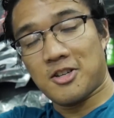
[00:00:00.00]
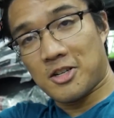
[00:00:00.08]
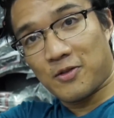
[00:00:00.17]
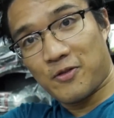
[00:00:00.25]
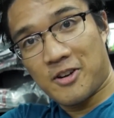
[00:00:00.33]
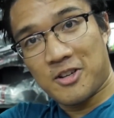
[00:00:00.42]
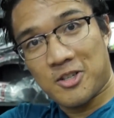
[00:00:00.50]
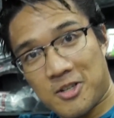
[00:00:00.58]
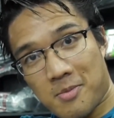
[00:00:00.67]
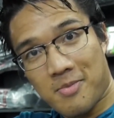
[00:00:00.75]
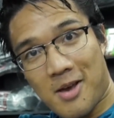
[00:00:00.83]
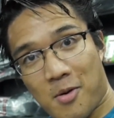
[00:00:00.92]
just finished
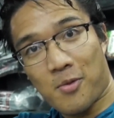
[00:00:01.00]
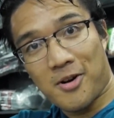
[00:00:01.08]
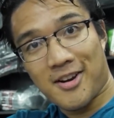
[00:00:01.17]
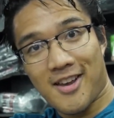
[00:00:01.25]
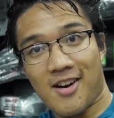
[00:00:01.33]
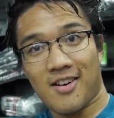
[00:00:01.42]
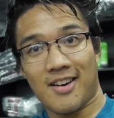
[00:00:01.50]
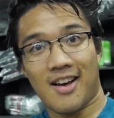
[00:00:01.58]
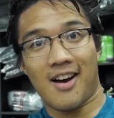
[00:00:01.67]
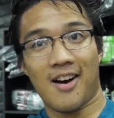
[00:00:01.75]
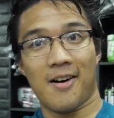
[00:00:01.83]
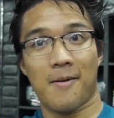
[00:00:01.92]
up that workout.
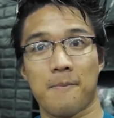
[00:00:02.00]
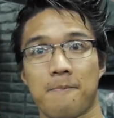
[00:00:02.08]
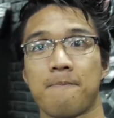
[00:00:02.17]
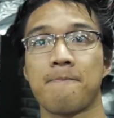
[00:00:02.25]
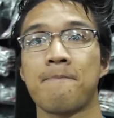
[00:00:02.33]
Um,